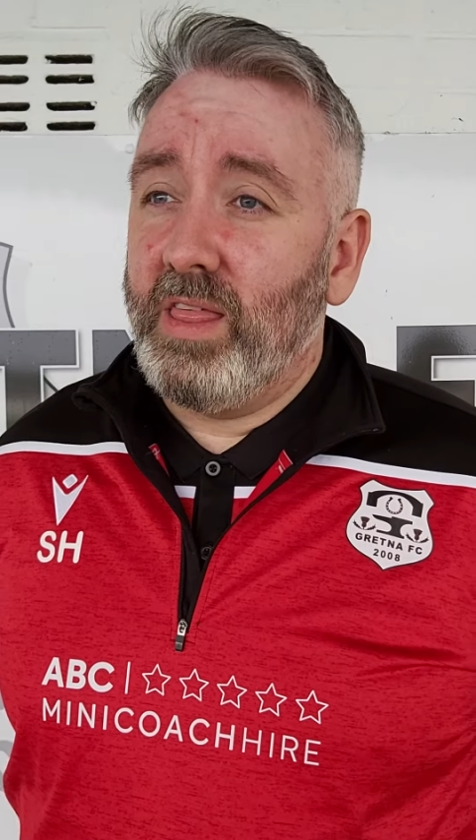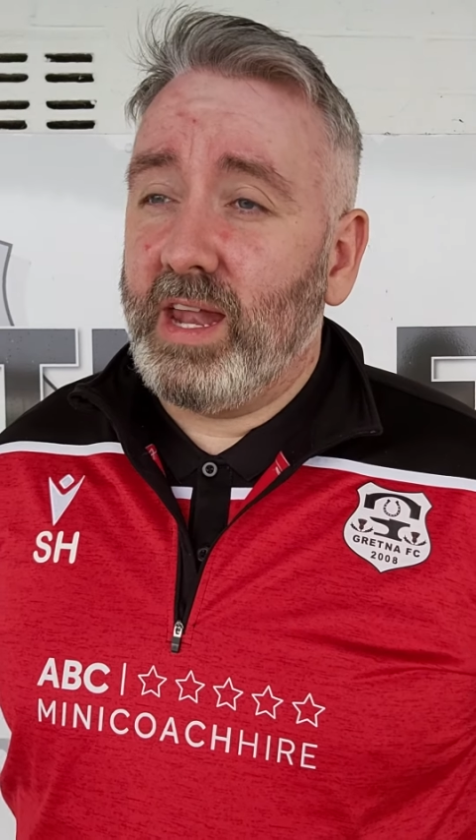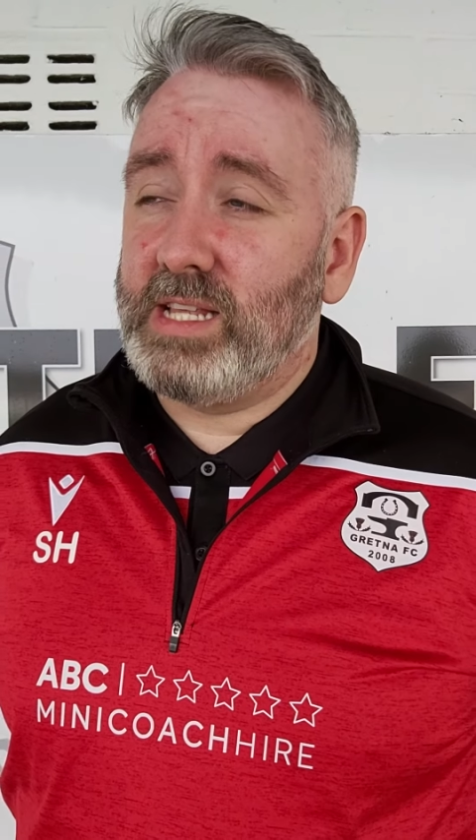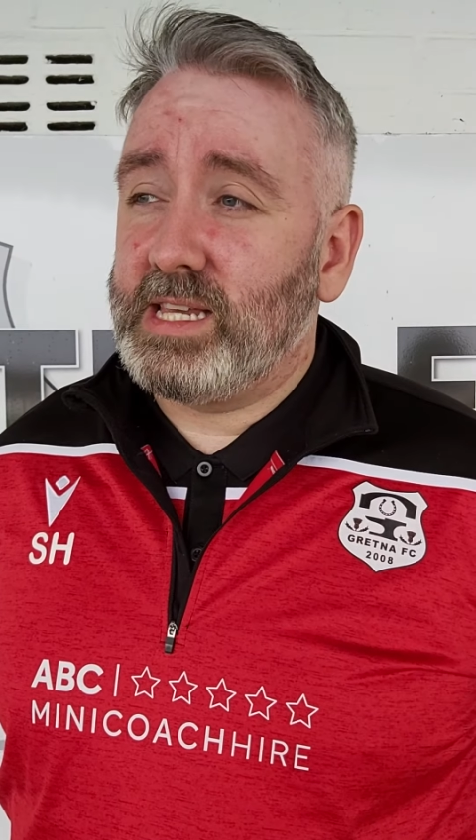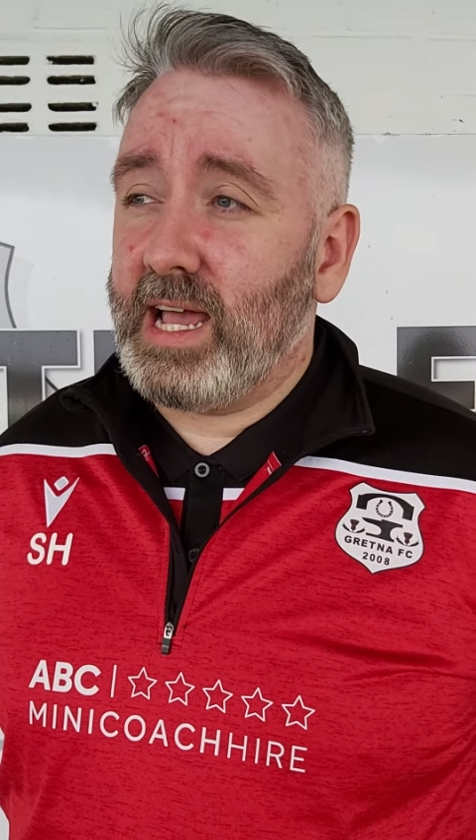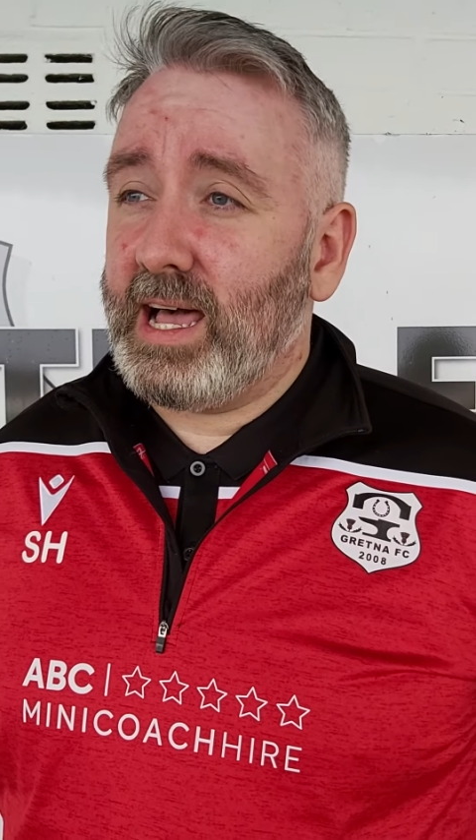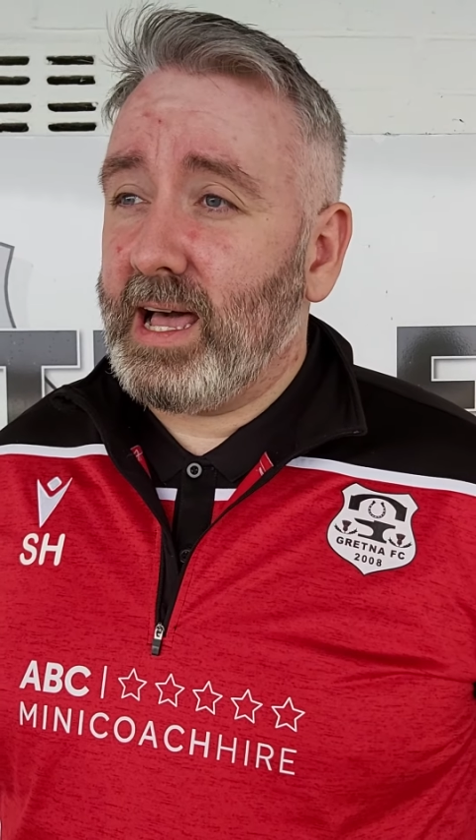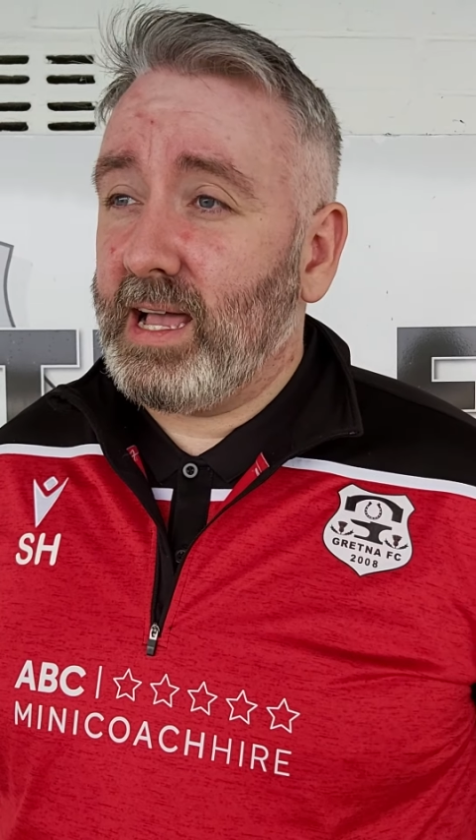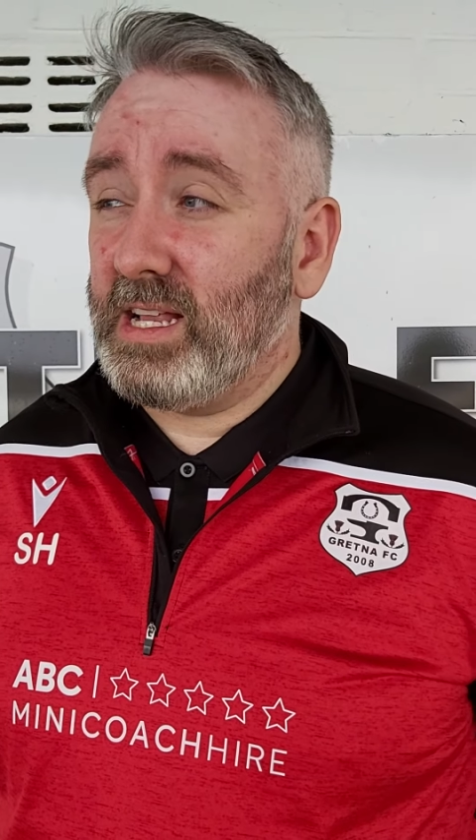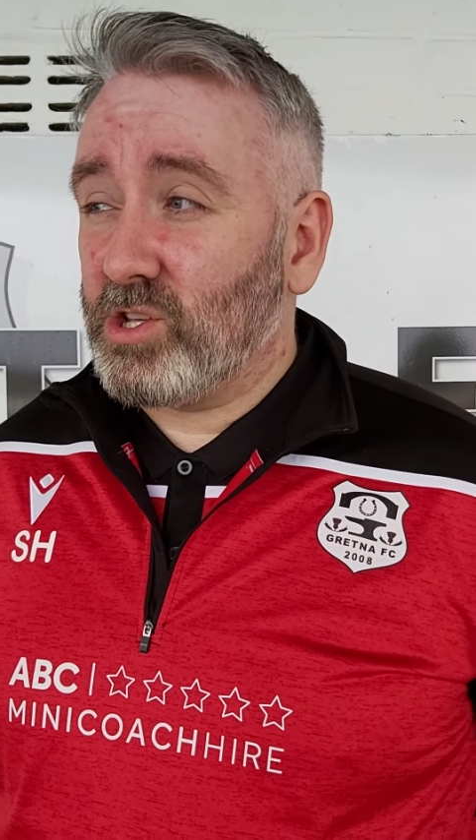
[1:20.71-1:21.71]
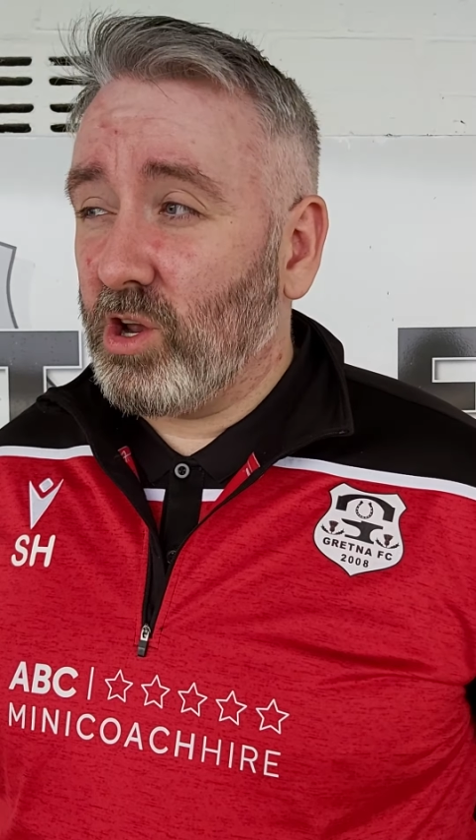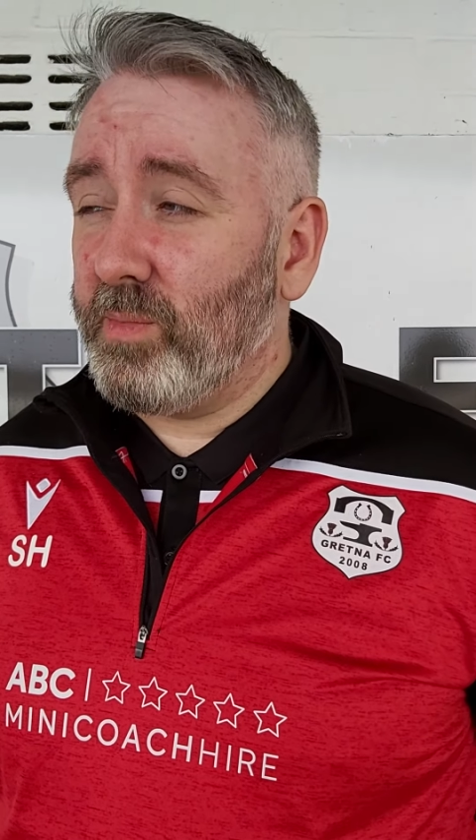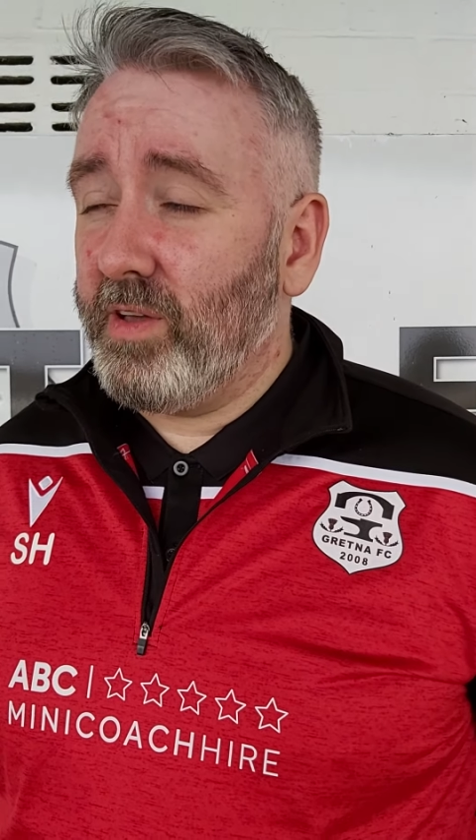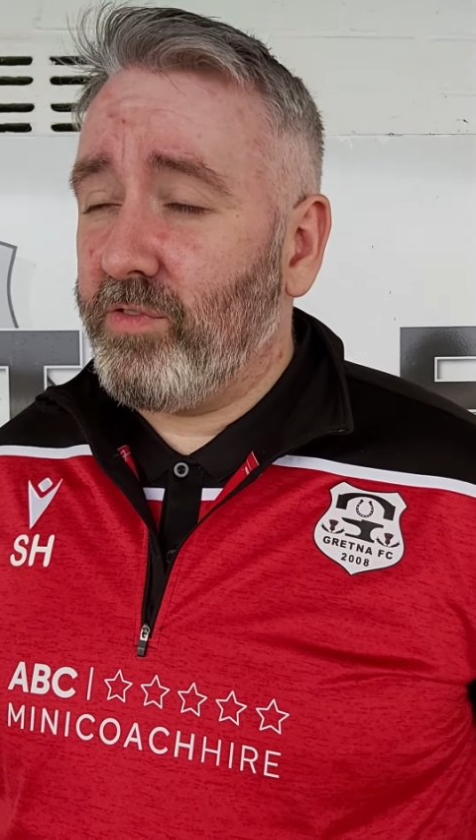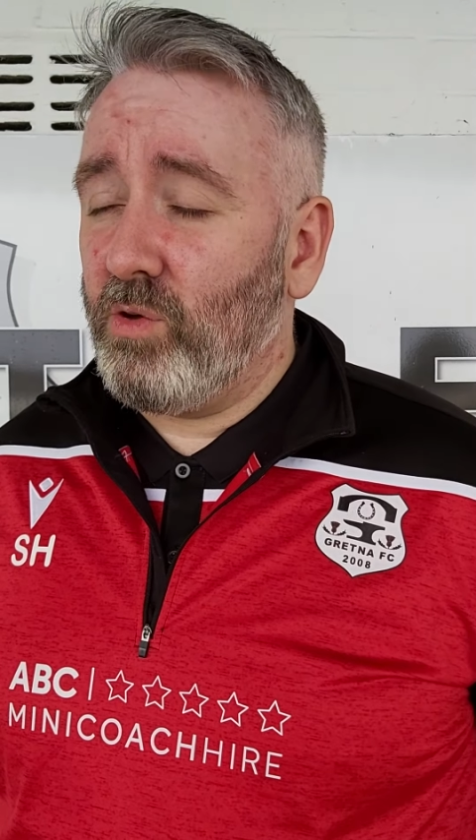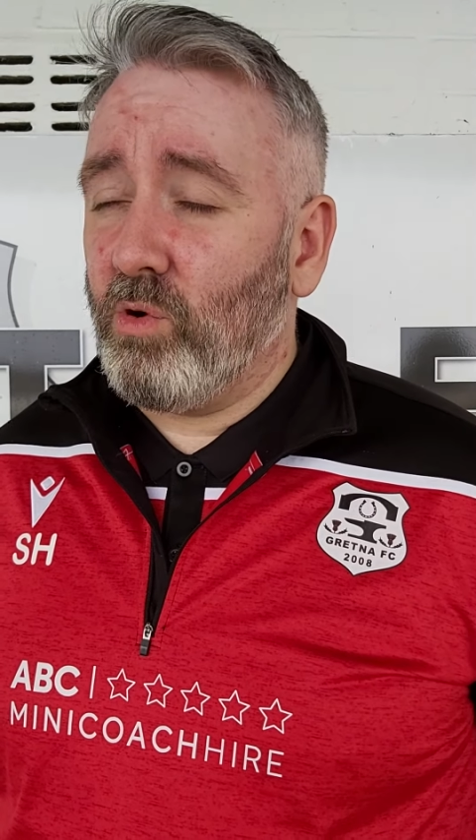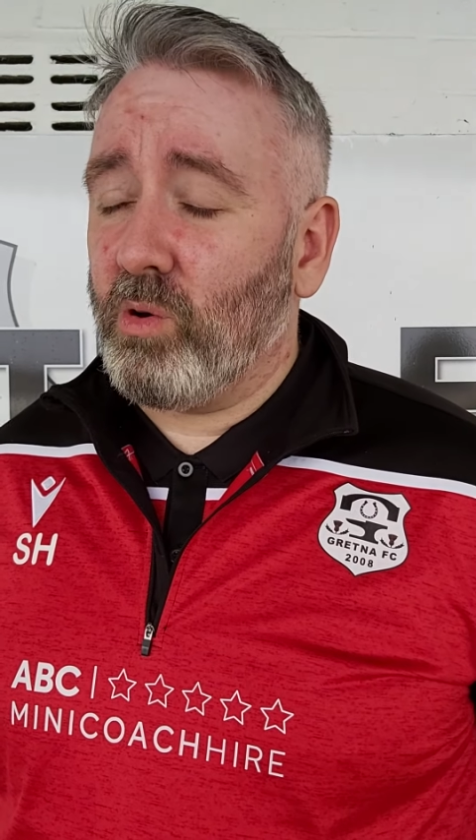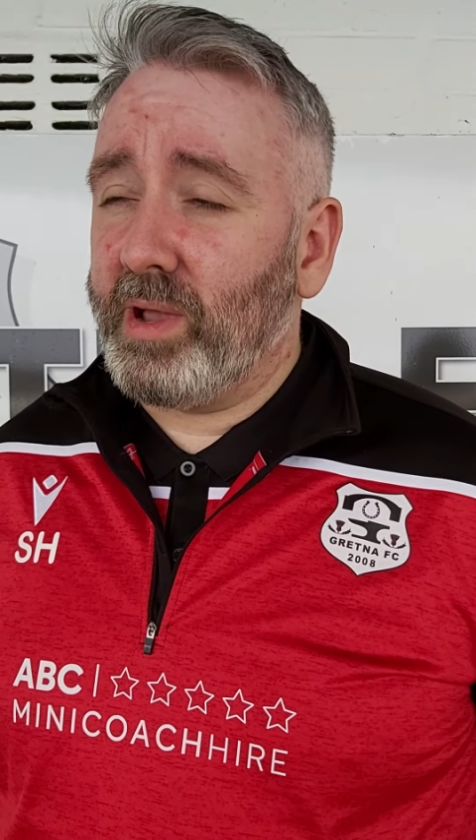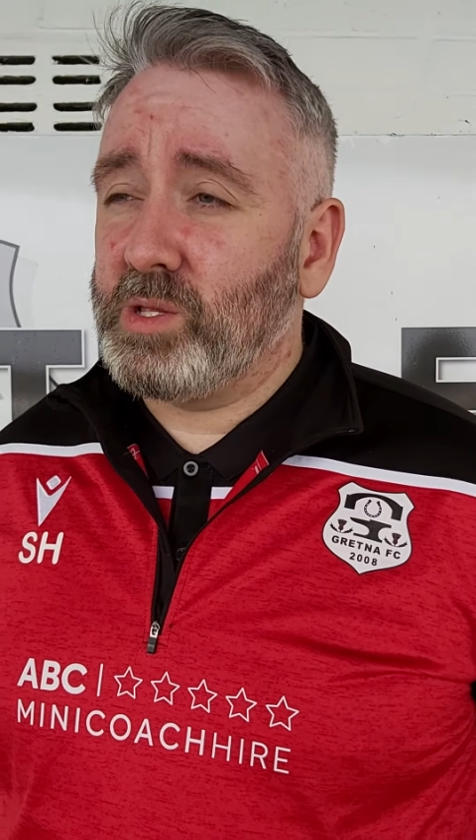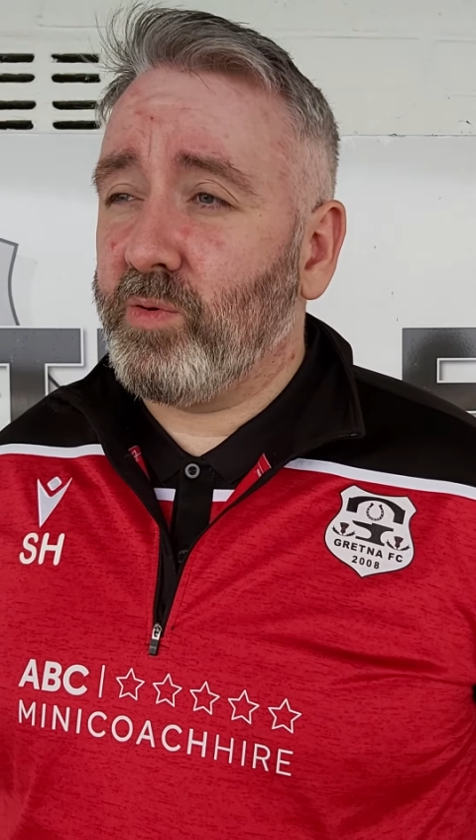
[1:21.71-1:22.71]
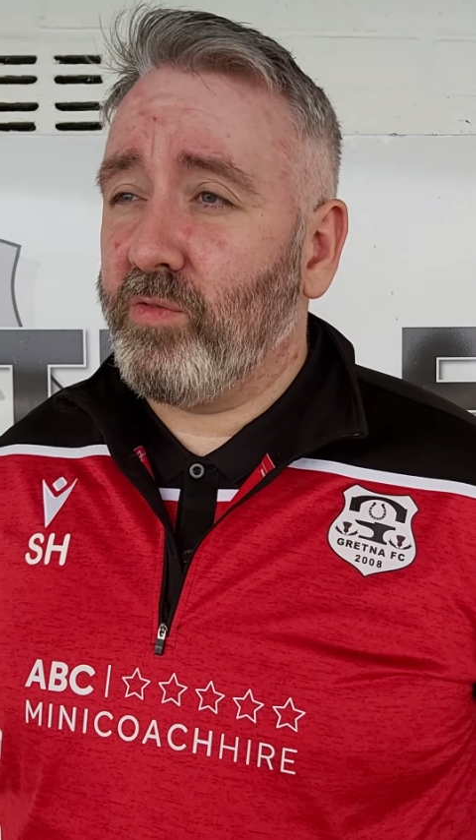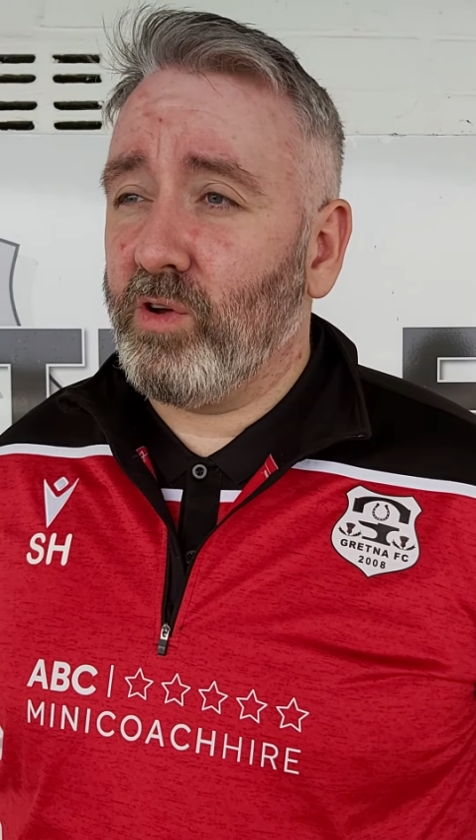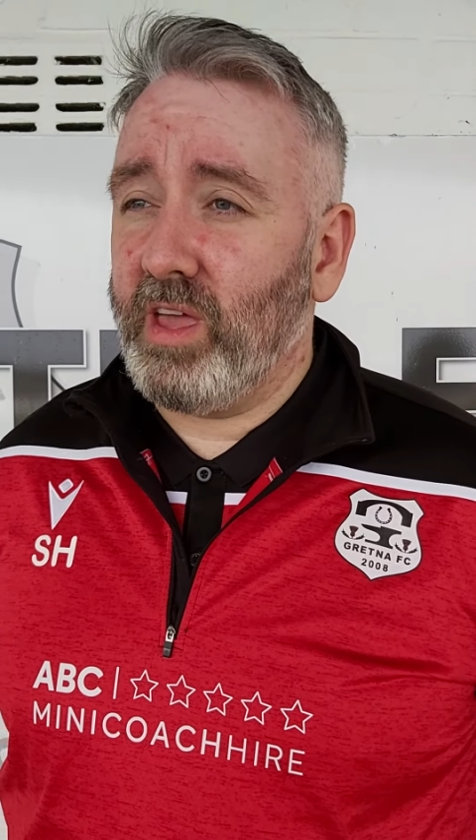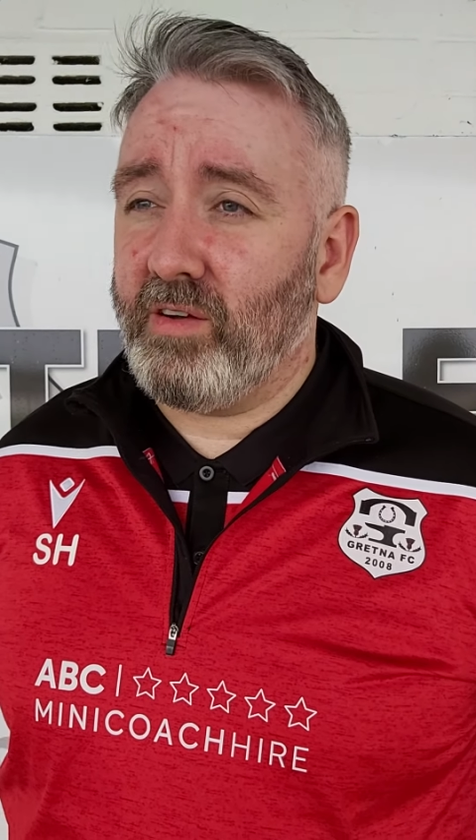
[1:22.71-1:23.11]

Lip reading: that it's going to be a few more weeks before